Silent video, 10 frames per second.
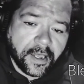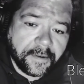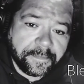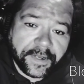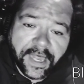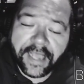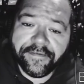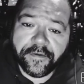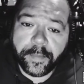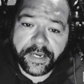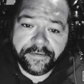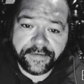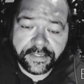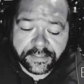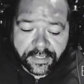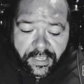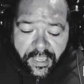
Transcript: apply for benefits.